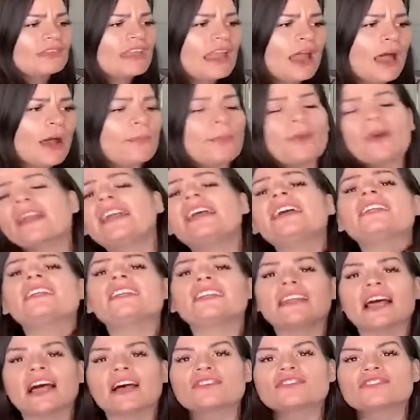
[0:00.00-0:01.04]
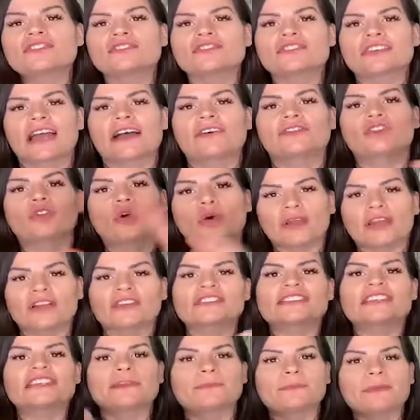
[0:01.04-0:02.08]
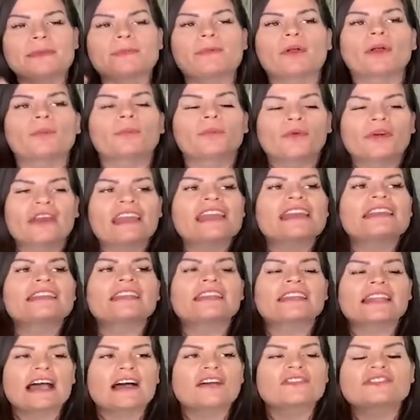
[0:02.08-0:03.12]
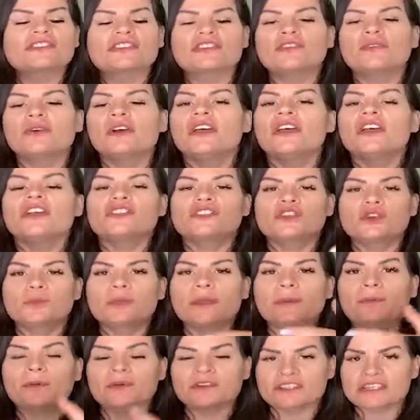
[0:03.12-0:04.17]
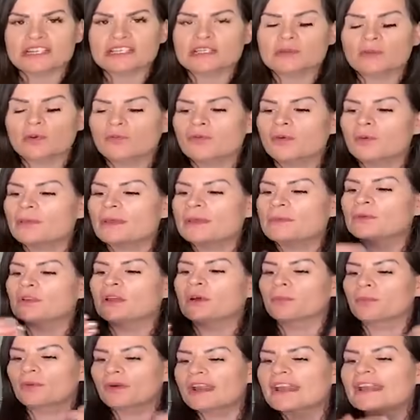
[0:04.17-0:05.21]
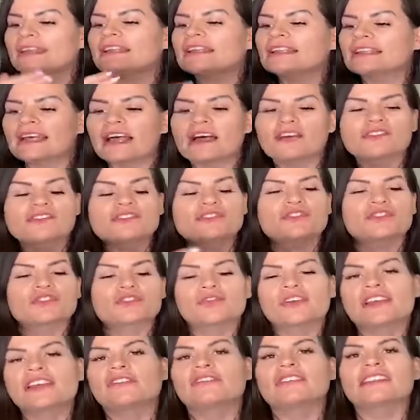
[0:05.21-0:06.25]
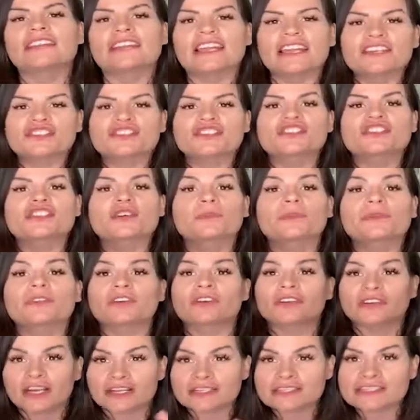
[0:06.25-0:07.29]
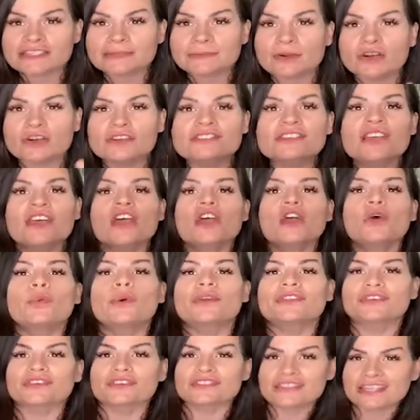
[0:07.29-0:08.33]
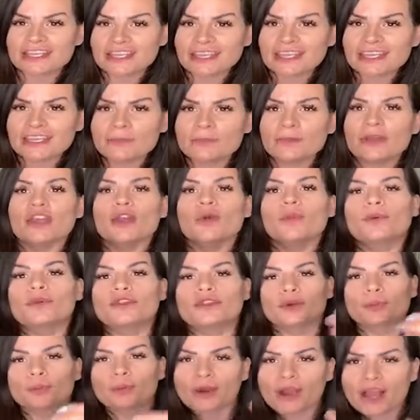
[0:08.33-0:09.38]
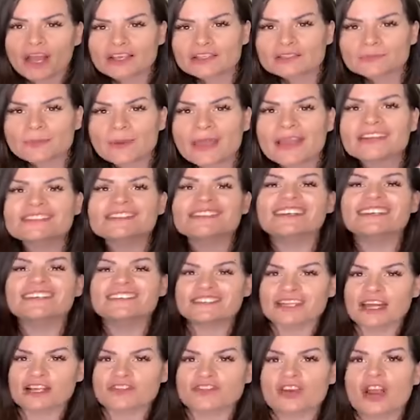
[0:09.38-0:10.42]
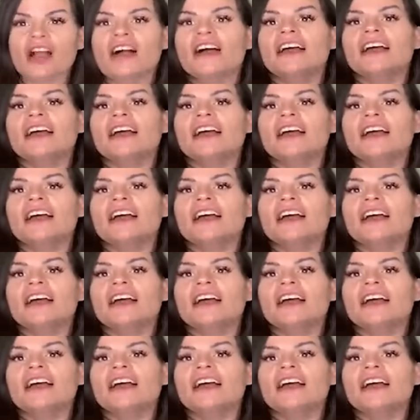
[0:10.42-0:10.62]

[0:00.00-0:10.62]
A brand allows you to have loyalty to people. A brand allows you to be predictable for people. A brand allows you to create a relationship with your customers, with your team, with your prospects, etc.